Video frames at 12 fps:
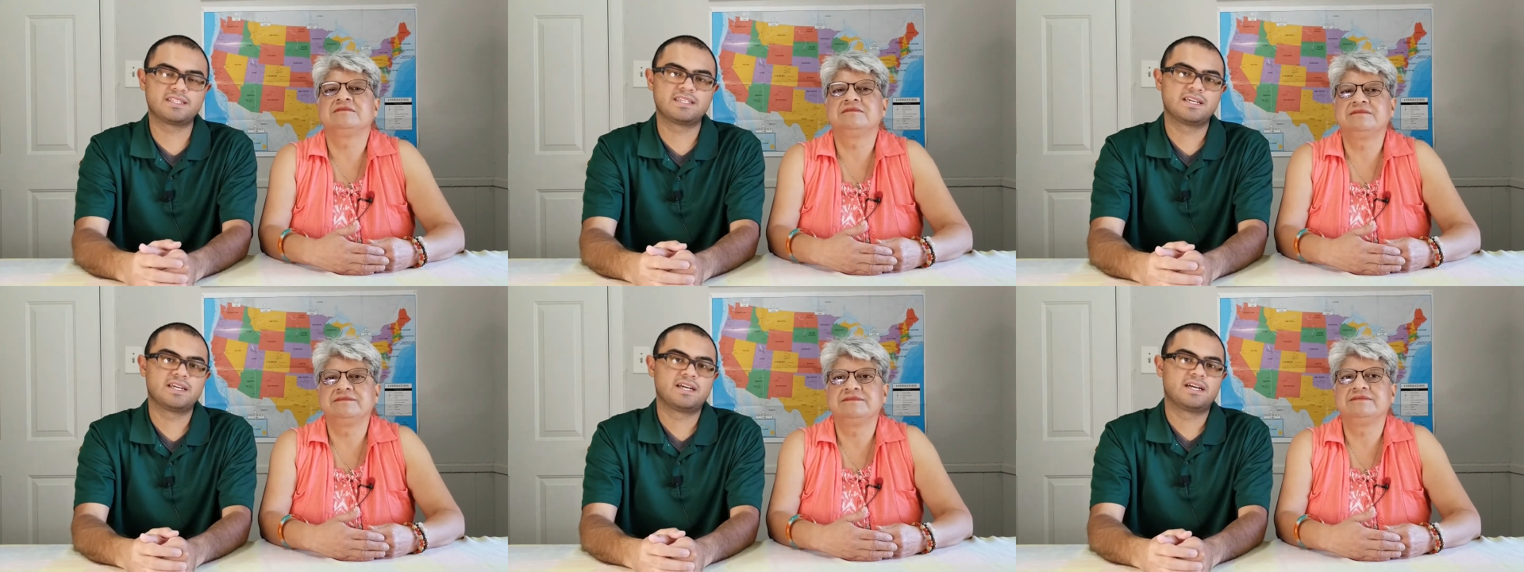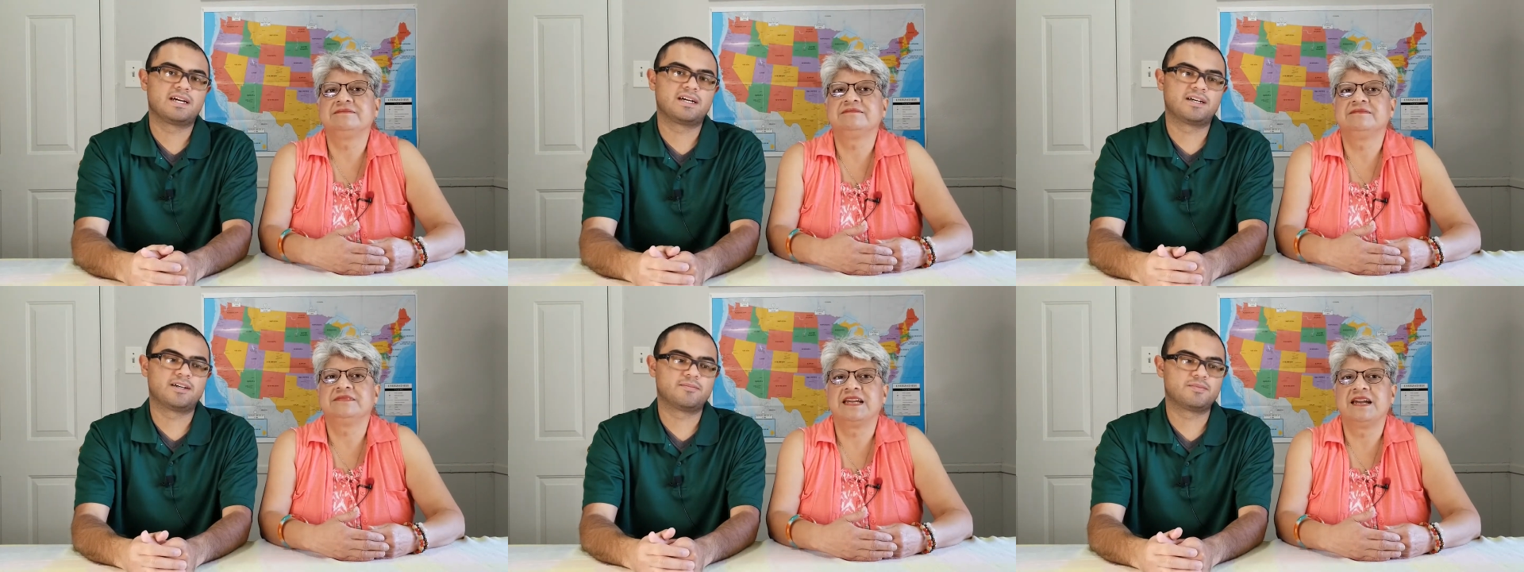
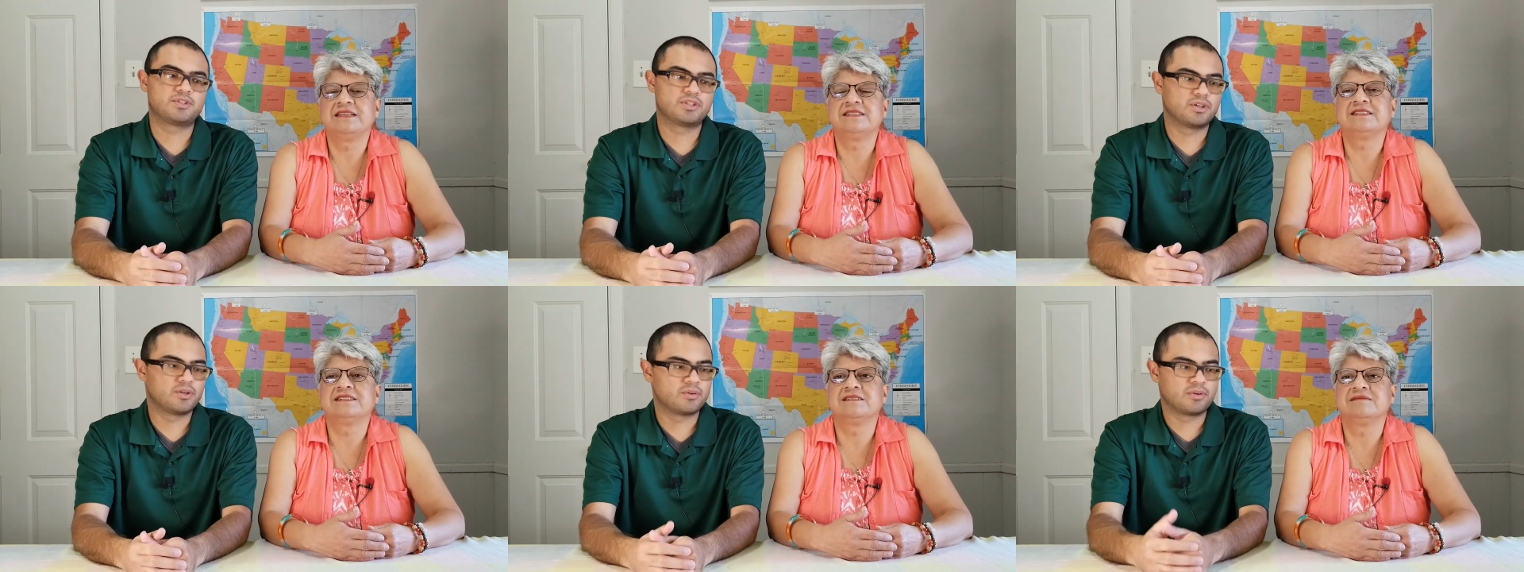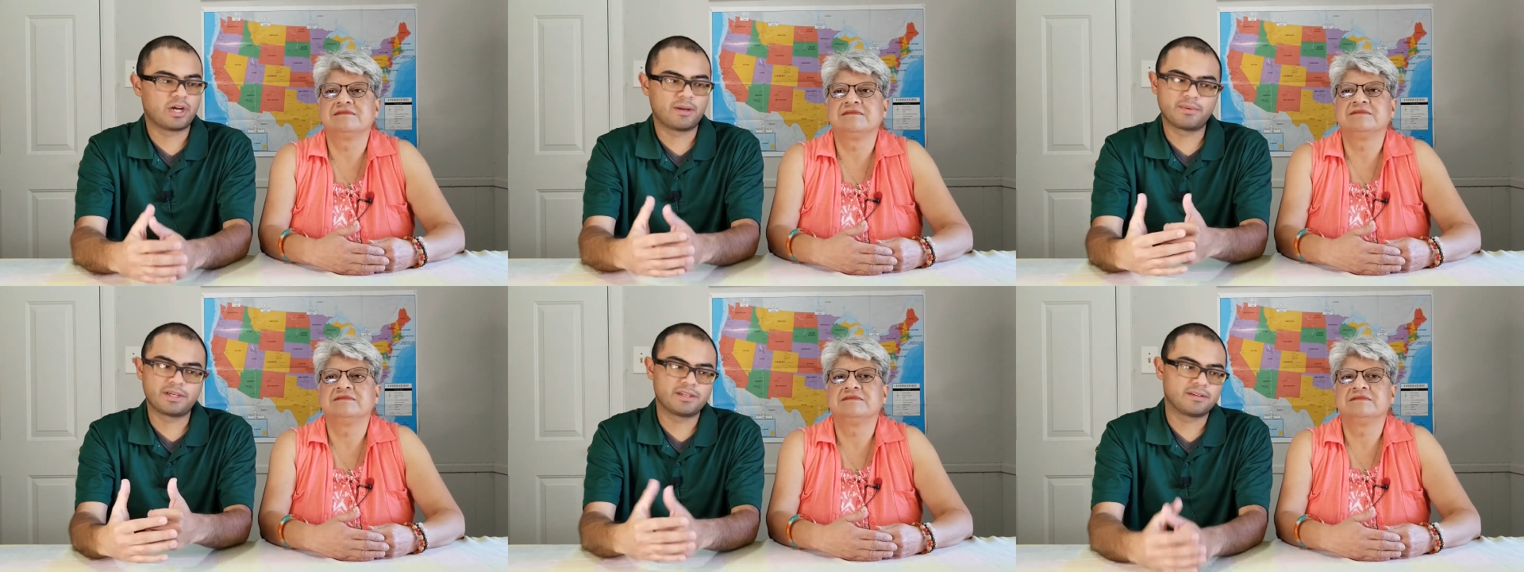Speaker 1: Yes. So, I
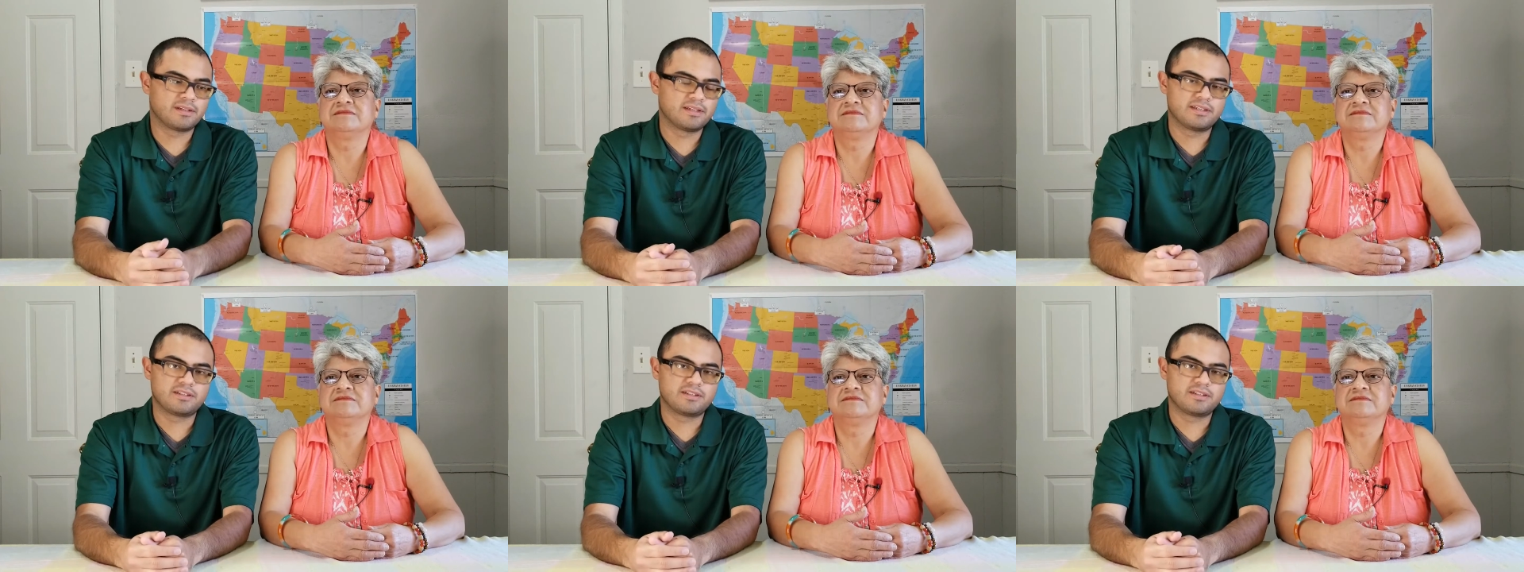mean,